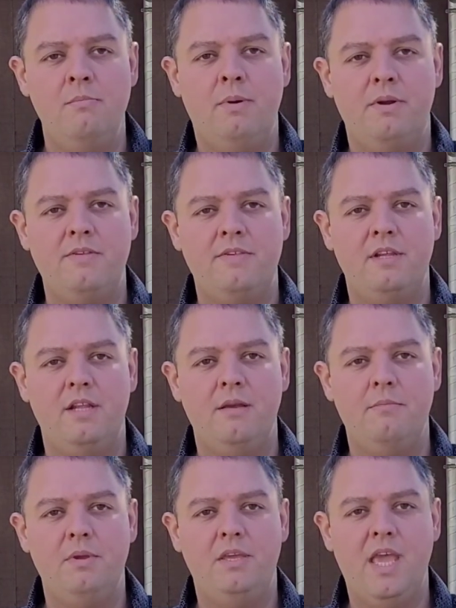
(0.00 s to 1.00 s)

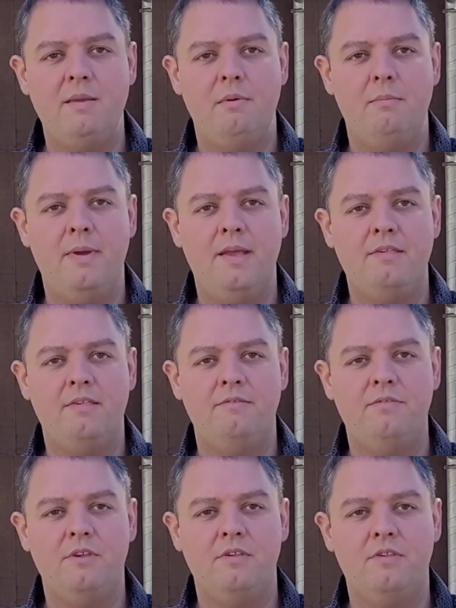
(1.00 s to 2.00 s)
Barcella became a
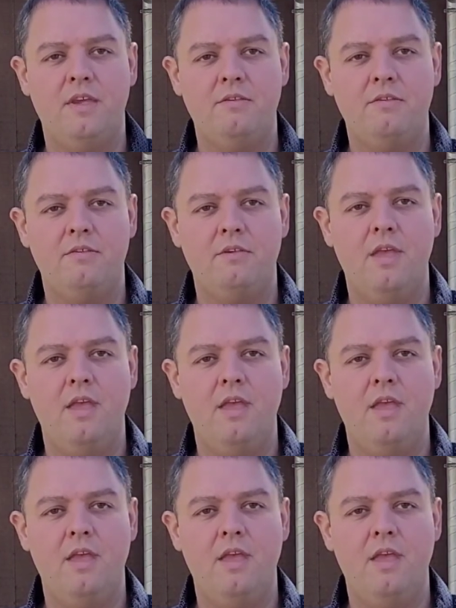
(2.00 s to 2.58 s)
massive success